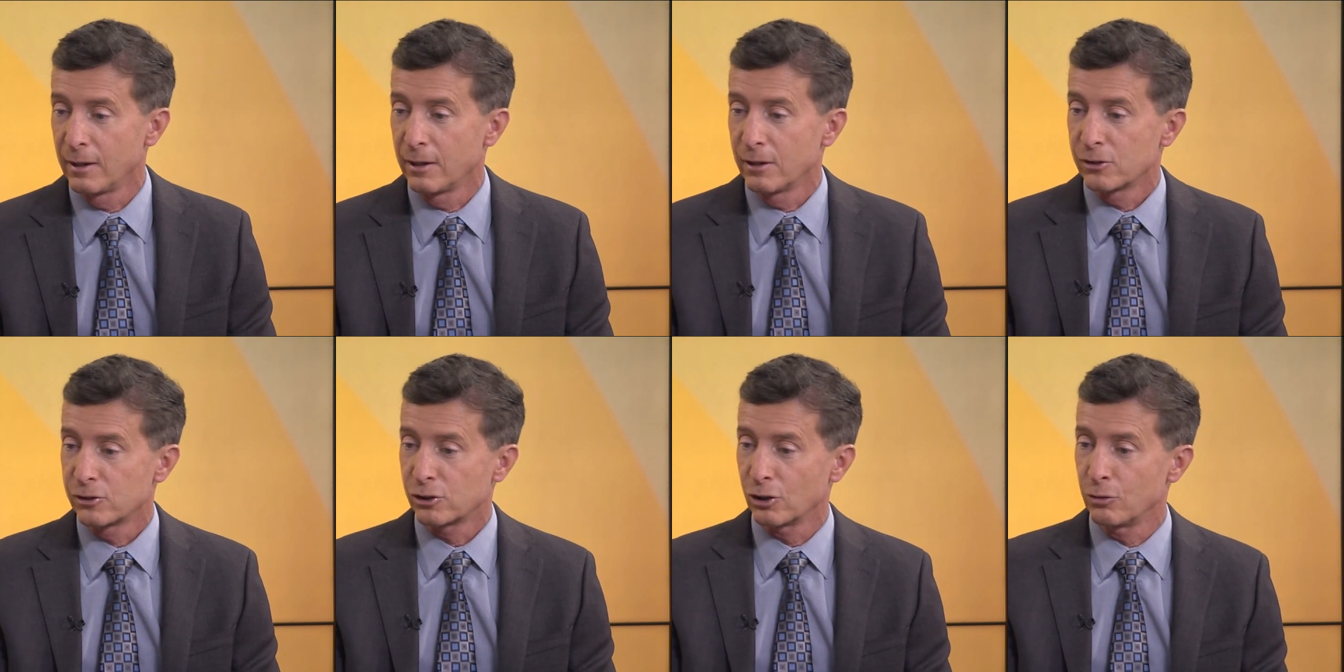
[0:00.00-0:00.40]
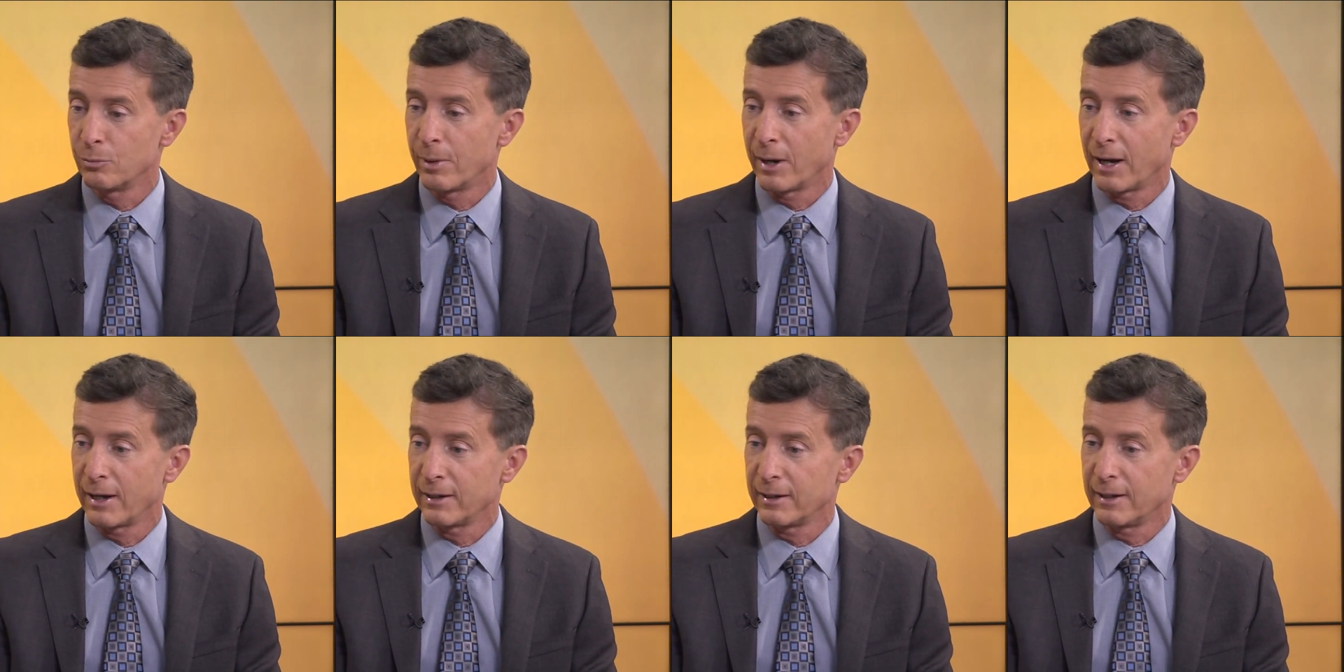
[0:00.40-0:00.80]
So
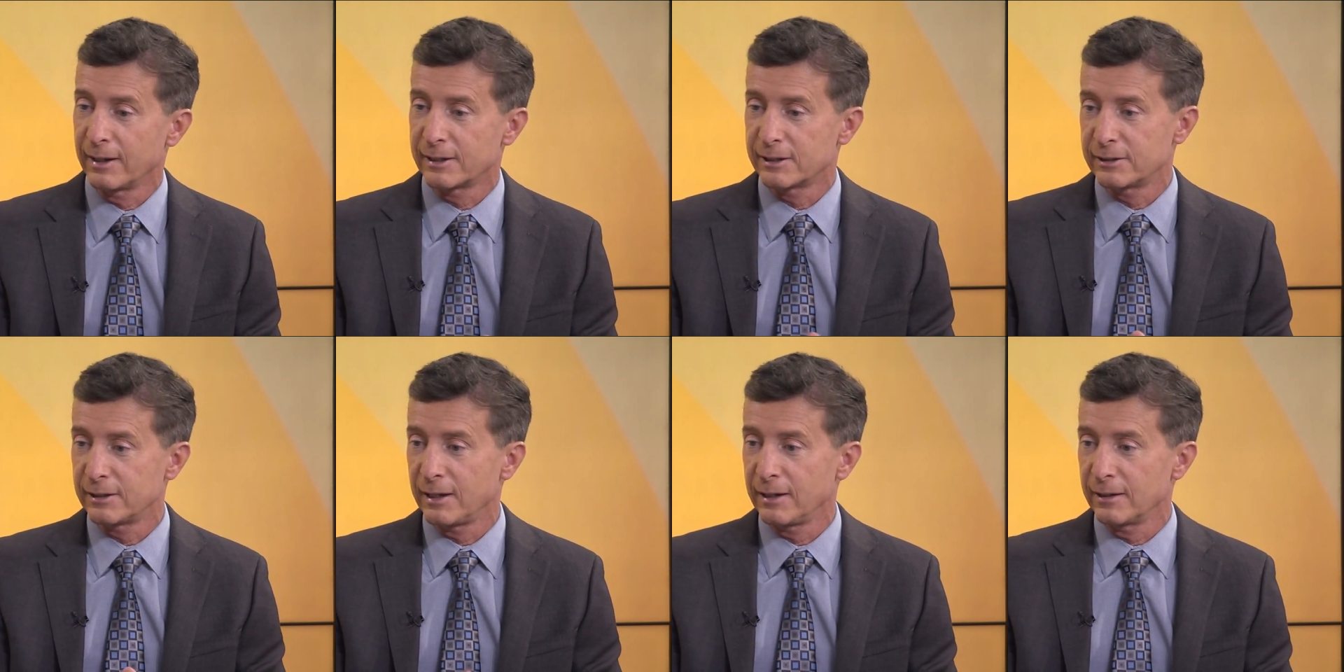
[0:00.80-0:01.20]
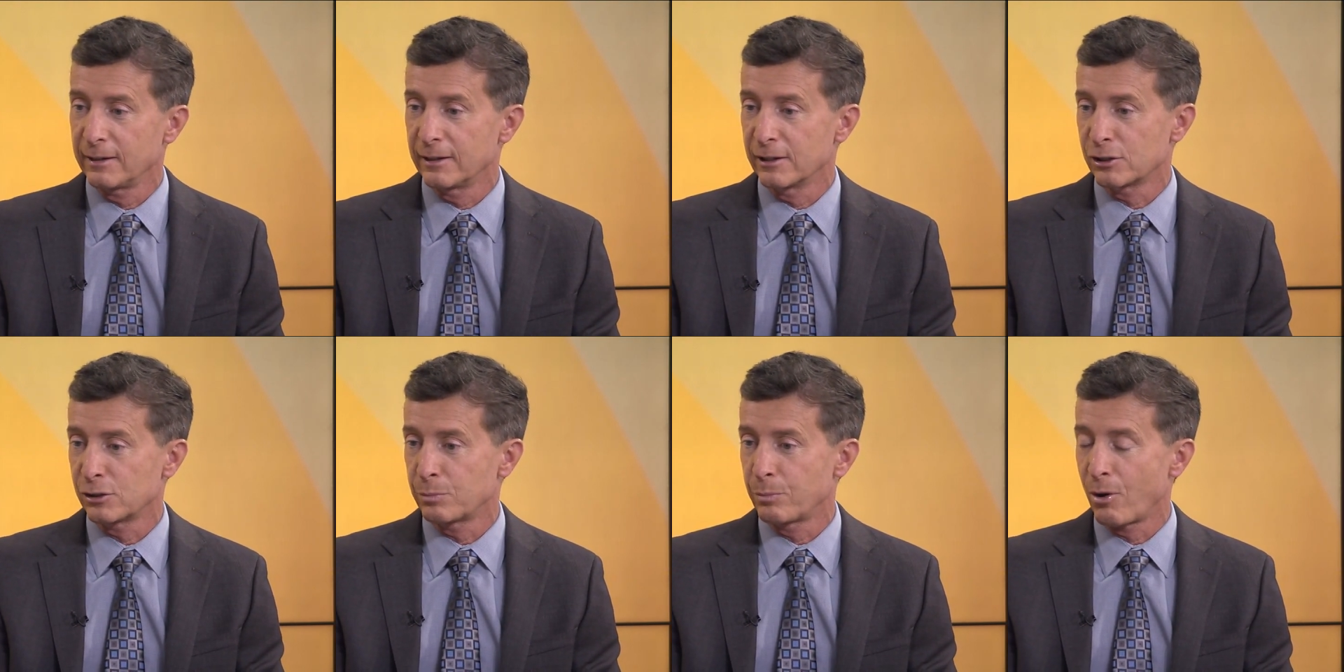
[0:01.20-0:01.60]
by extending
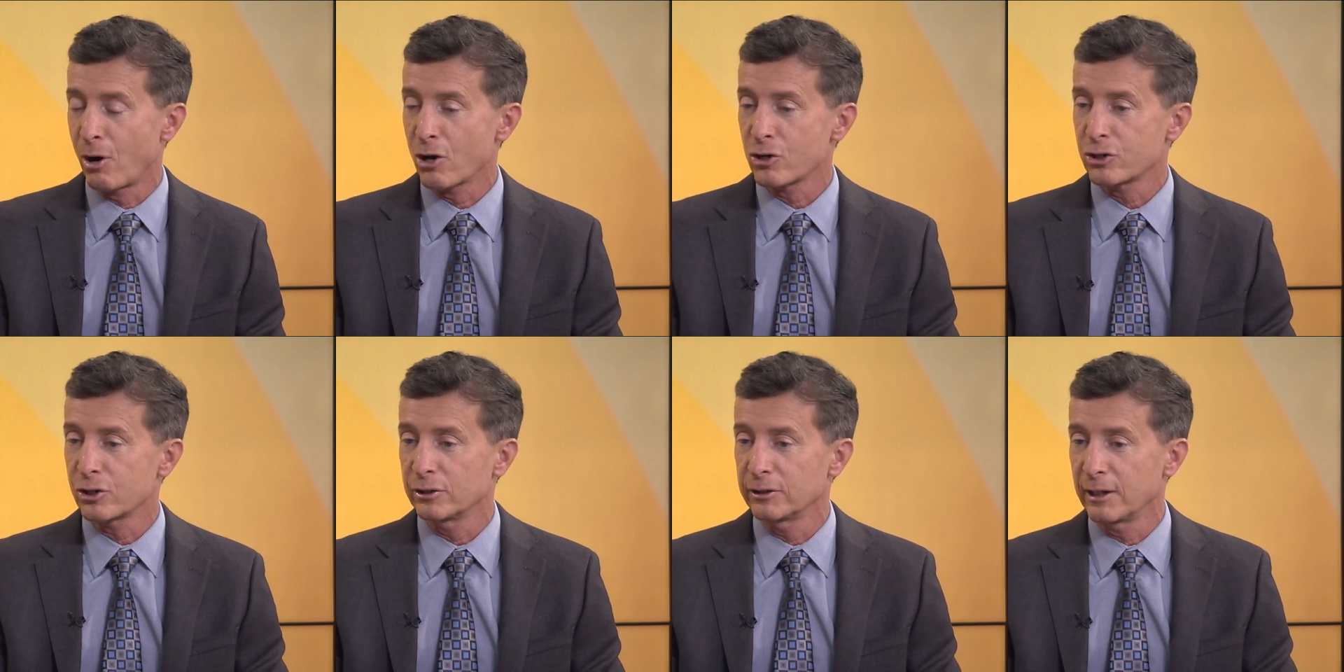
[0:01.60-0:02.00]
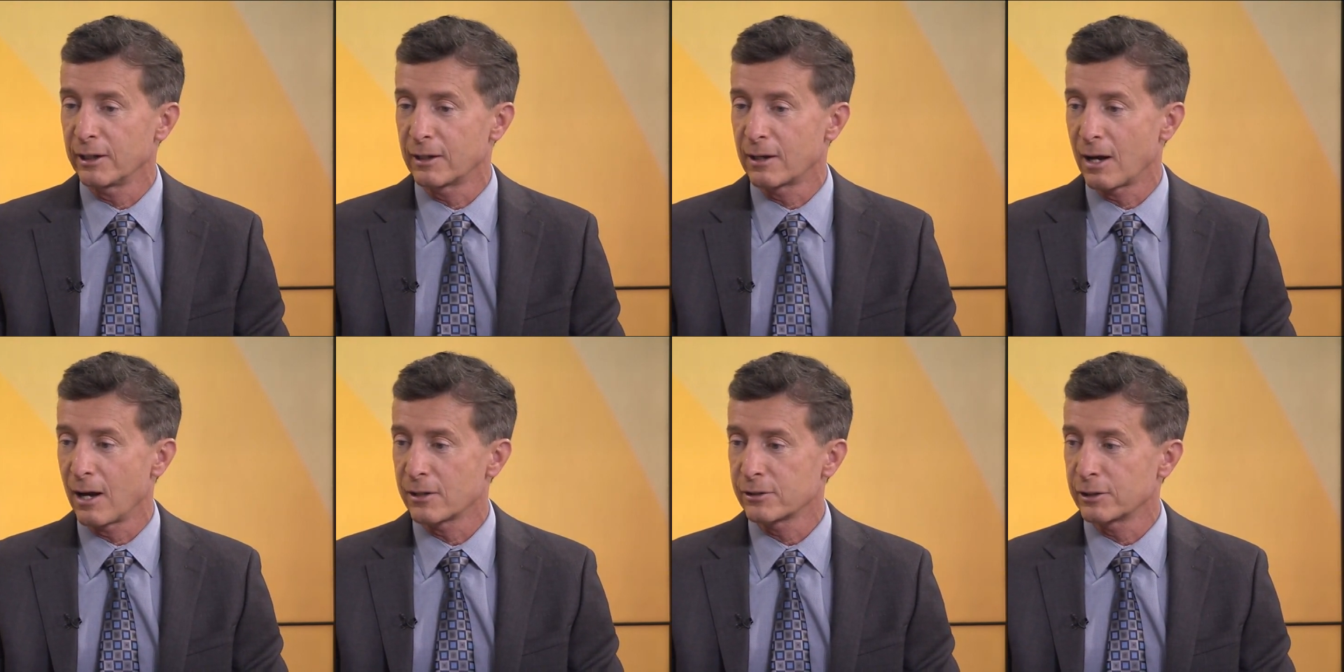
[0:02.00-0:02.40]
this partial knee
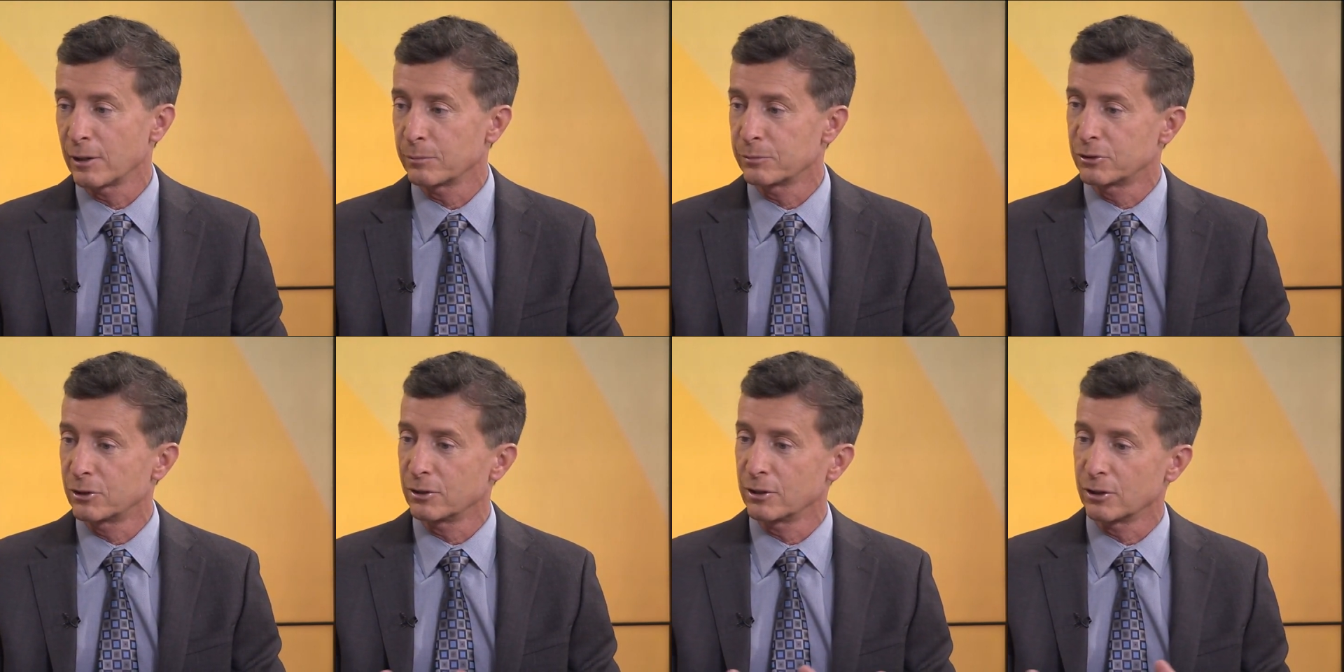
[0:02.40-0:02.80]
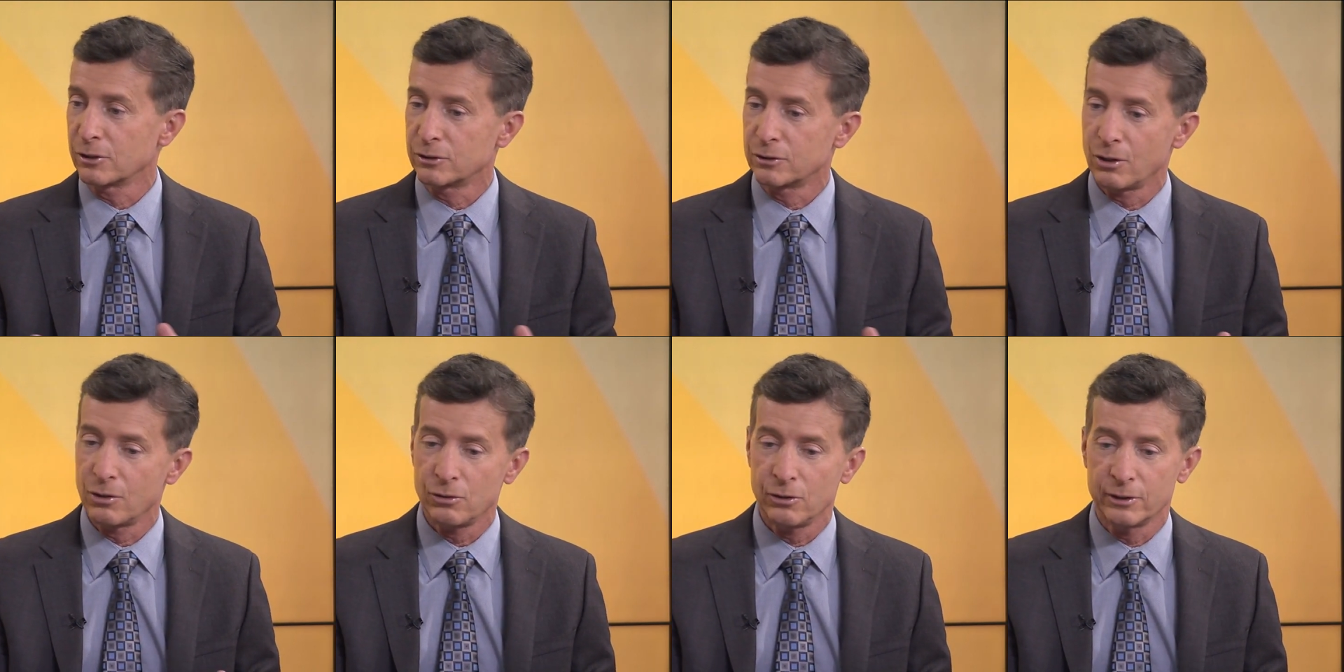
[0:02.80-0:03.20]
concept to the
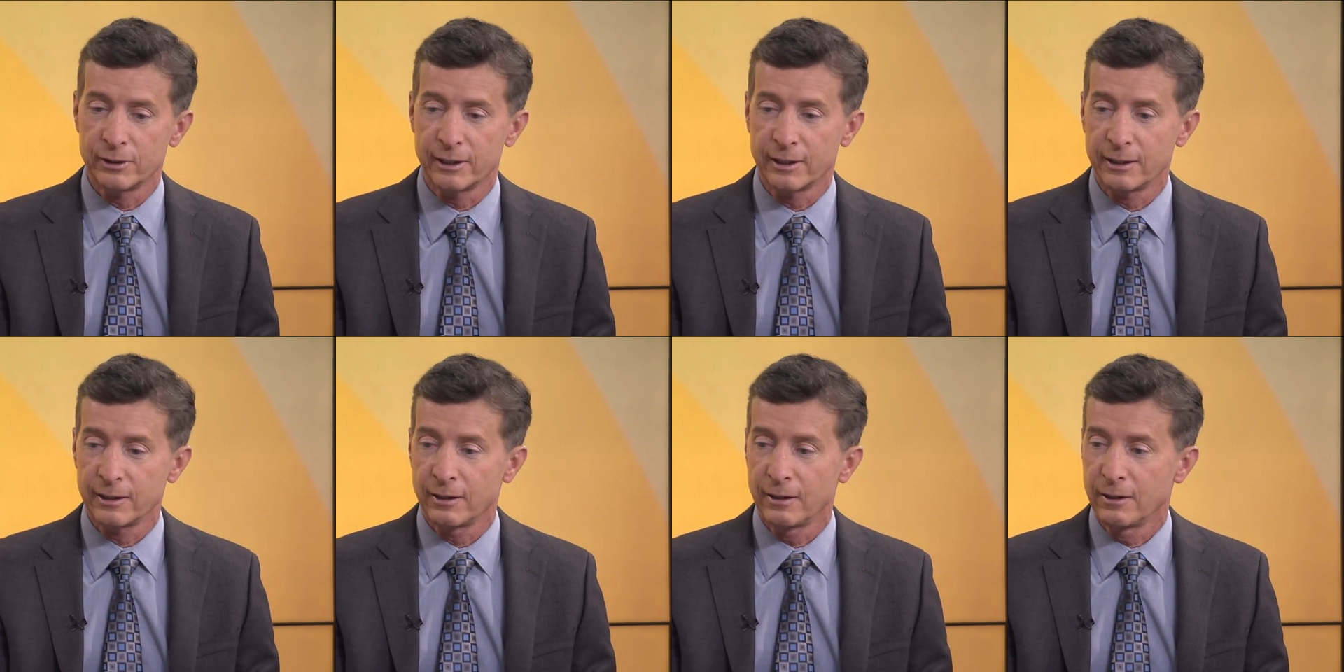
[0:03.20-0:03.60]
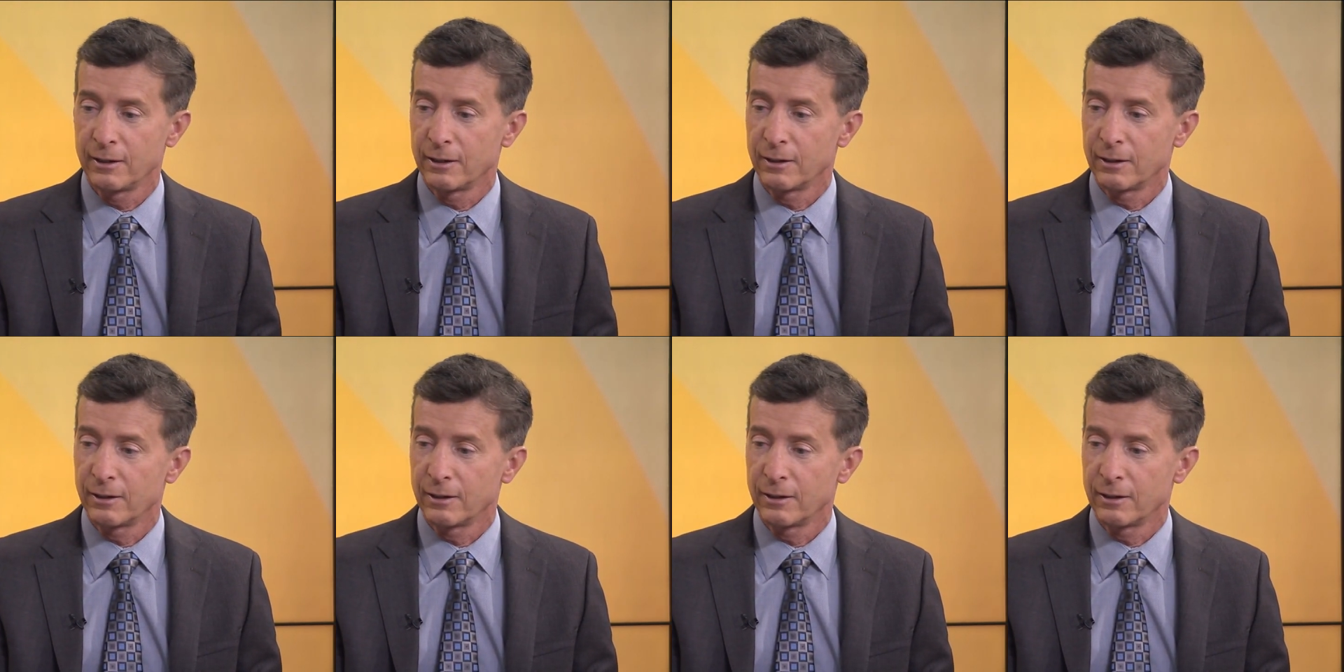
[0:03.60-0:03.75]
total knee,